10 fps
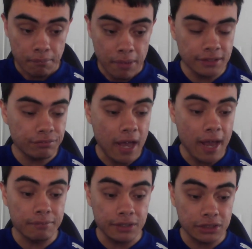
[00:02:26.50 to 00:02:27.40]
massive
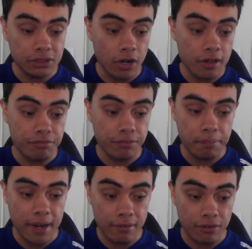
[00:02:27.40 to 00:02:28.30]
game this, not only for
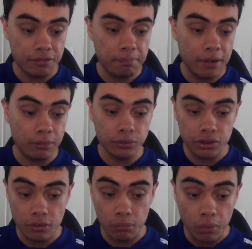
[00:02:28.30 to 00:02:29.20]
Penrith, but
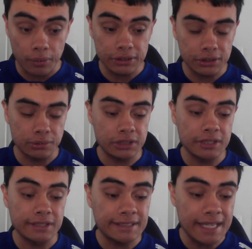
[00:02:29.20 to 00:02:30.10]
also the Warriors, who's
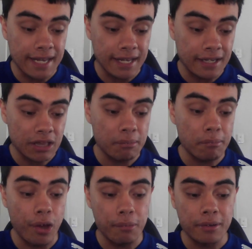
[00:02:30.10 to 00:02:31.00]
in the second at the
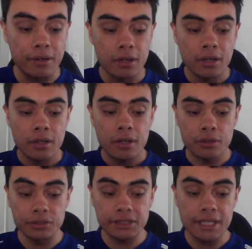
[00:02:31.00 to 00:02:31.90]
moment,
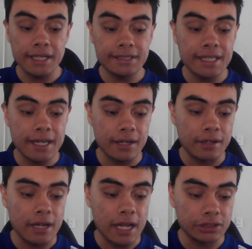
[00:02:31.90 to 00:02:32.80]
could stay
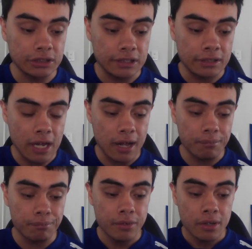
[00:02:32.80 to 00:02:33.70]
second, actually,
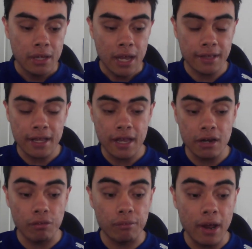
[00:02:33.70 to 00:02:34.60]
um, at the
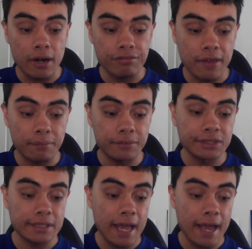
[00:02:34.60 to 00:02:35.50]
end of the round if they win
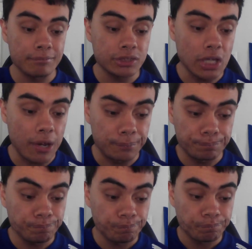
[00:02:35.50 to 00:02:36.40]
this game. So,